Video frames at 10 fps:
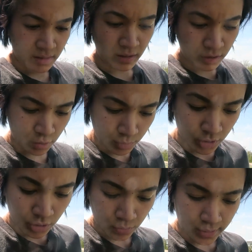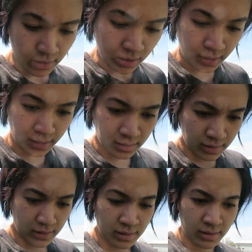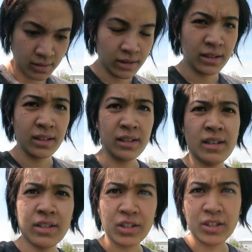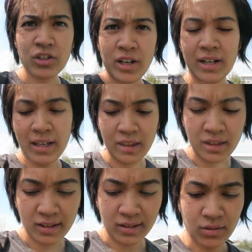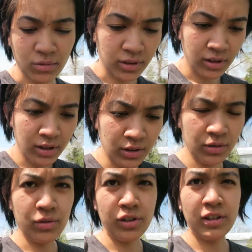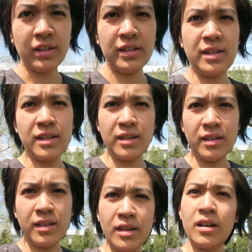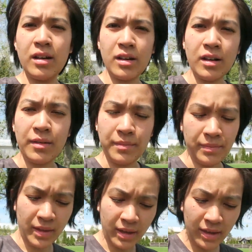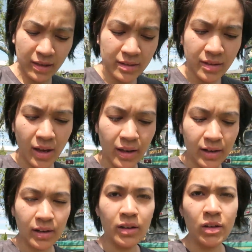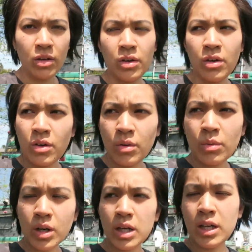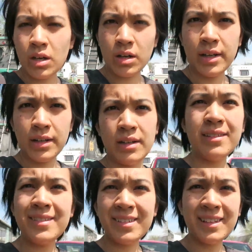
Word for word: Not too much going on. Just trying to get things in order. Jordan's in the inside working on